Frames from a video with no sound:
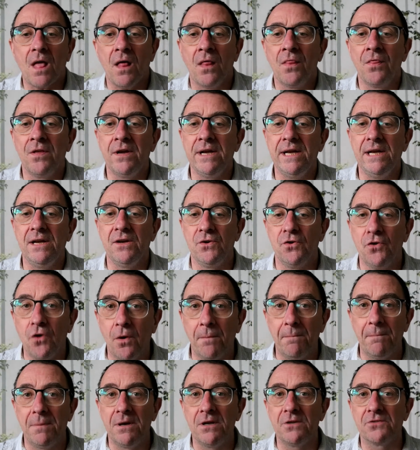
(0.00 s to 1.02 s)
The
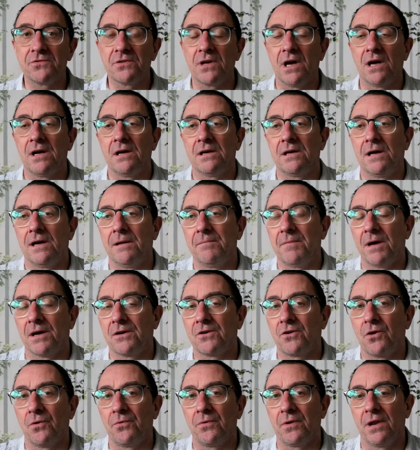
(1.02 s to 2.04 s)
numbers are
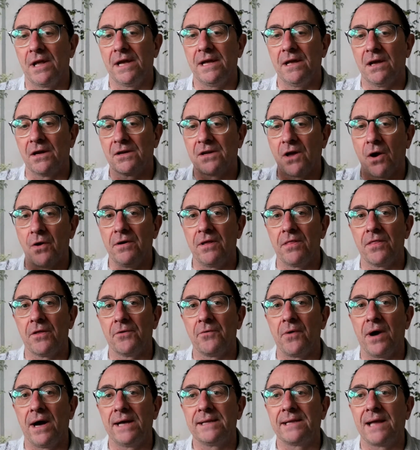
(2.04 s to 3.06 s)
currently going in the
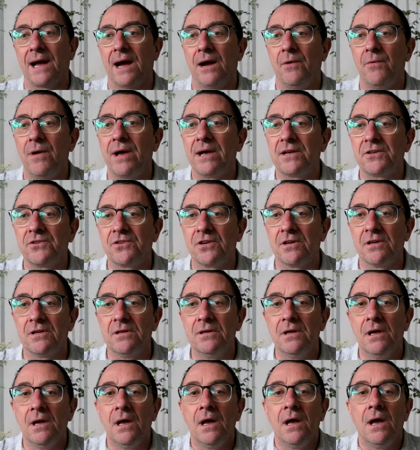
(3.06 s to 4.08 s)
right direction.